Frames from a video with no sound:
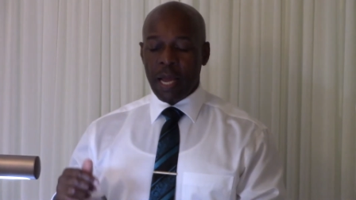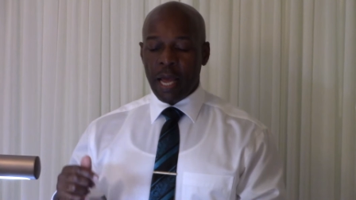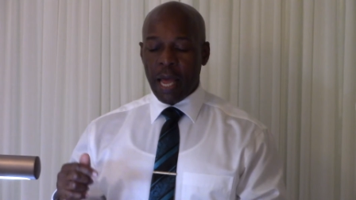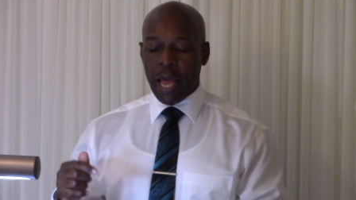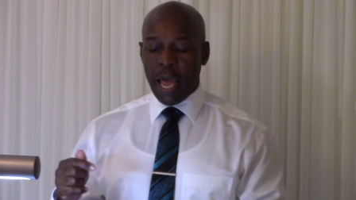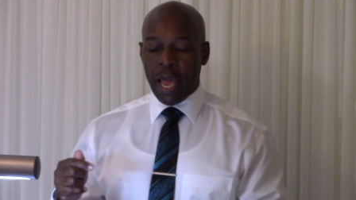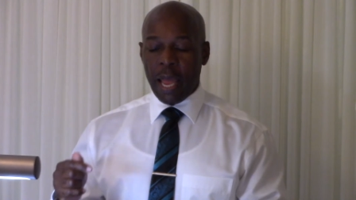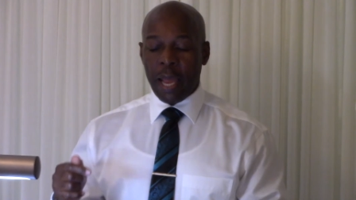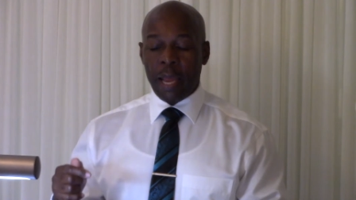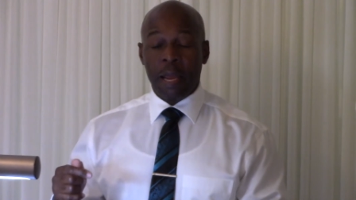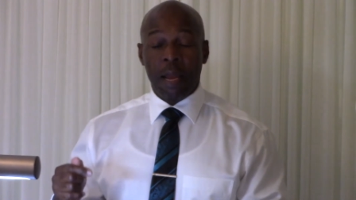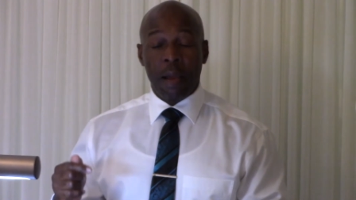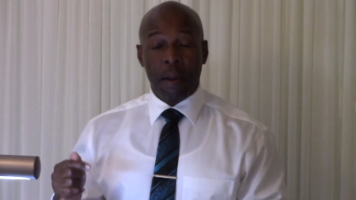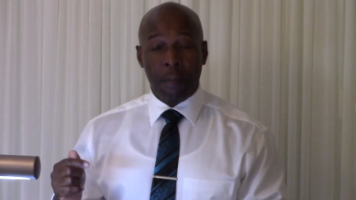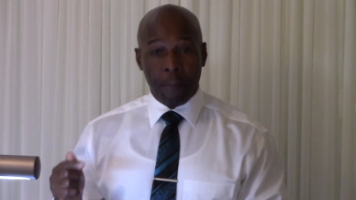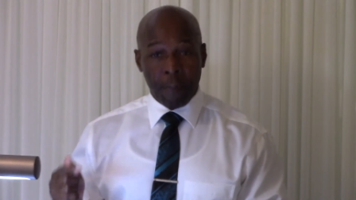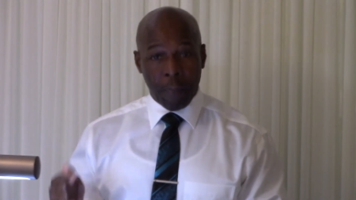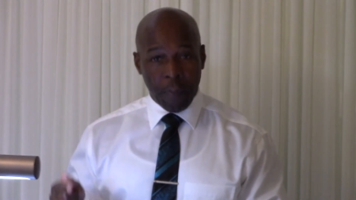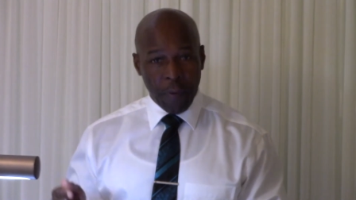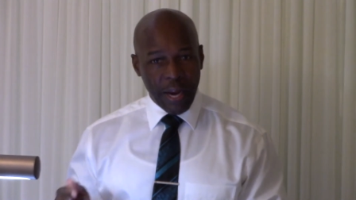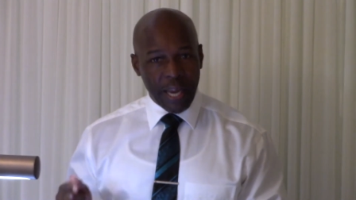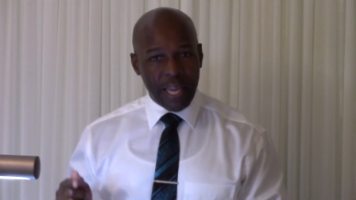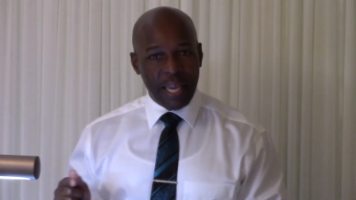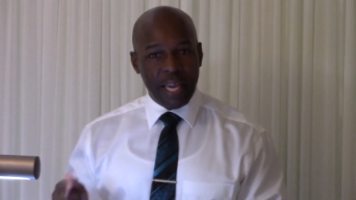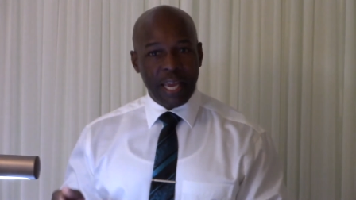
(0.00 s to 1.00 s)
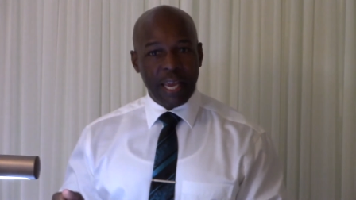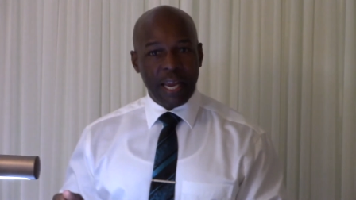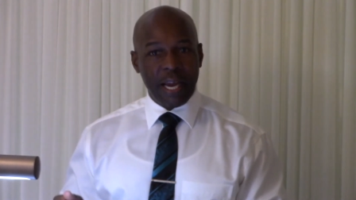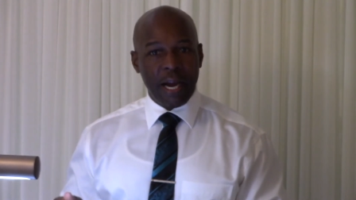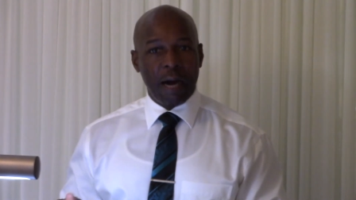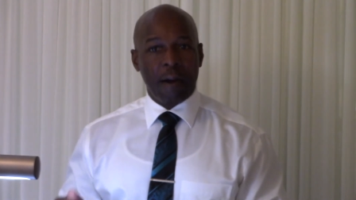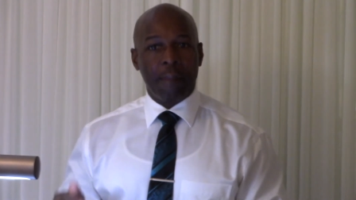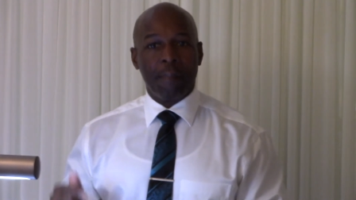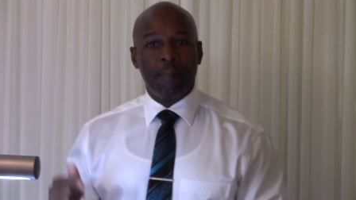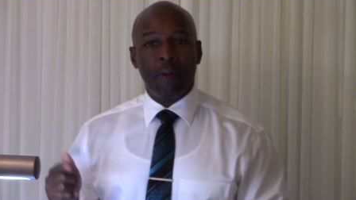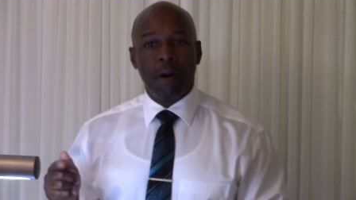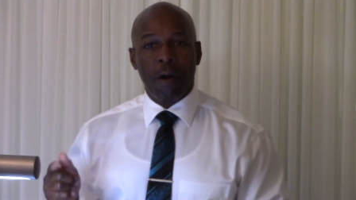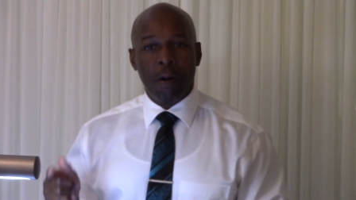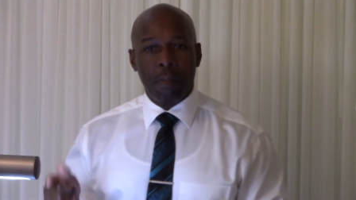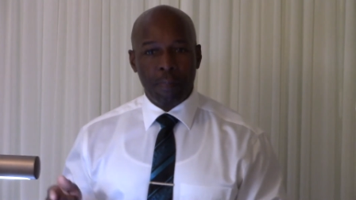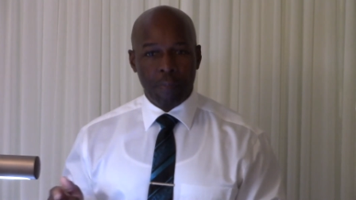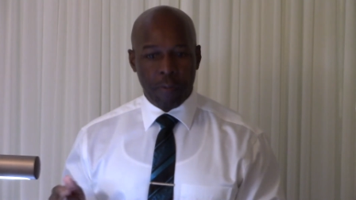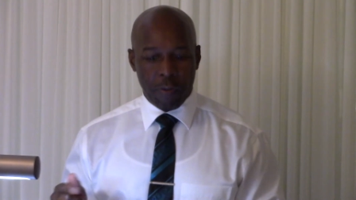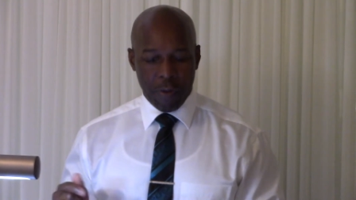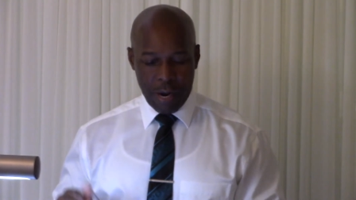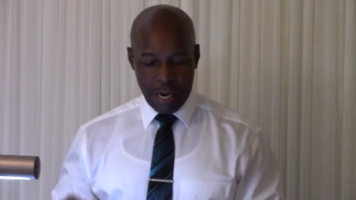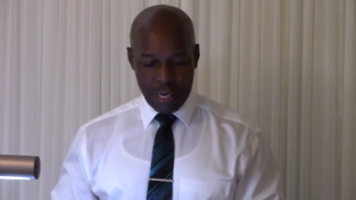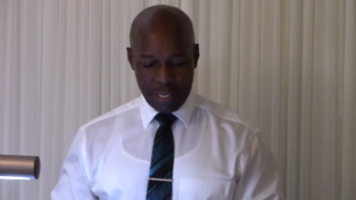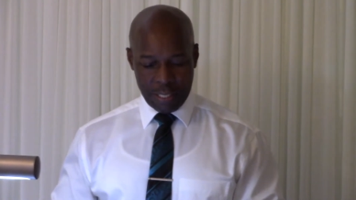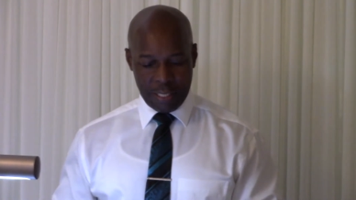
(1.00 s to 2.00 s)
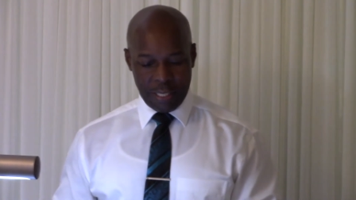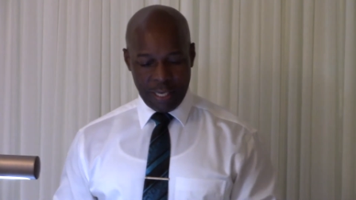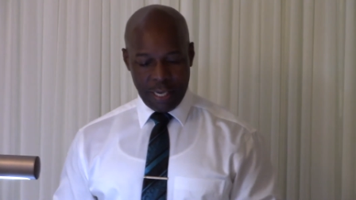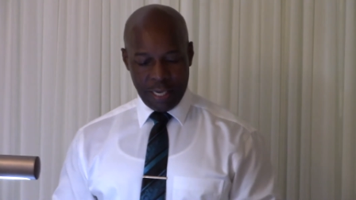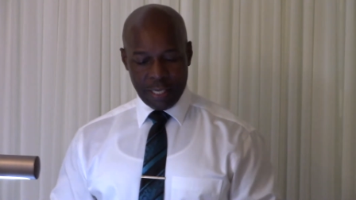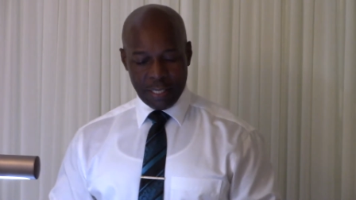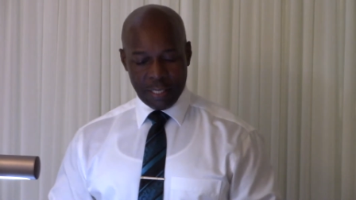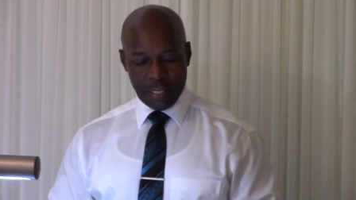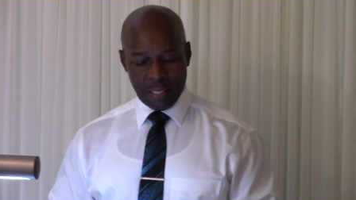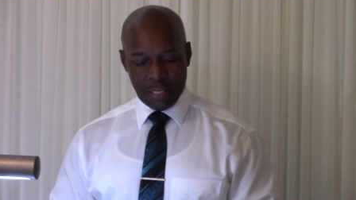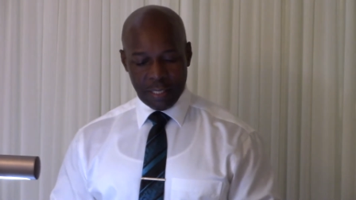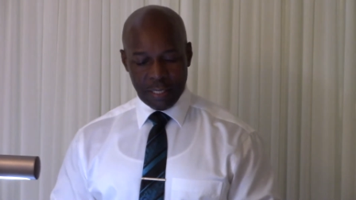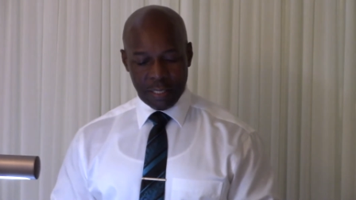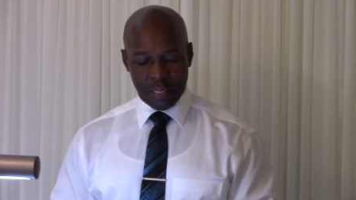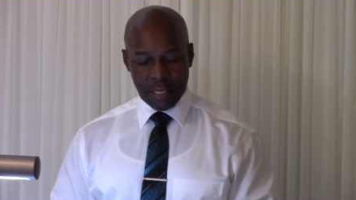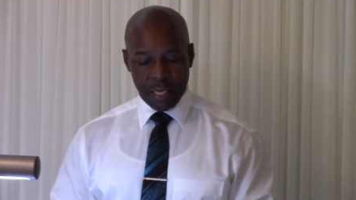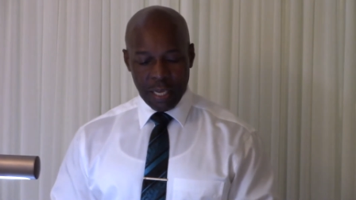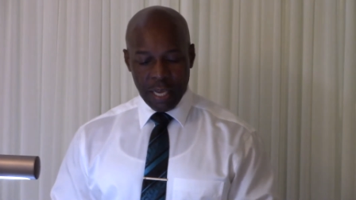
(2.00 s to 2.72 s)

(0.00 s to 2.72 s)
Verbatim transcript: a breaking up process.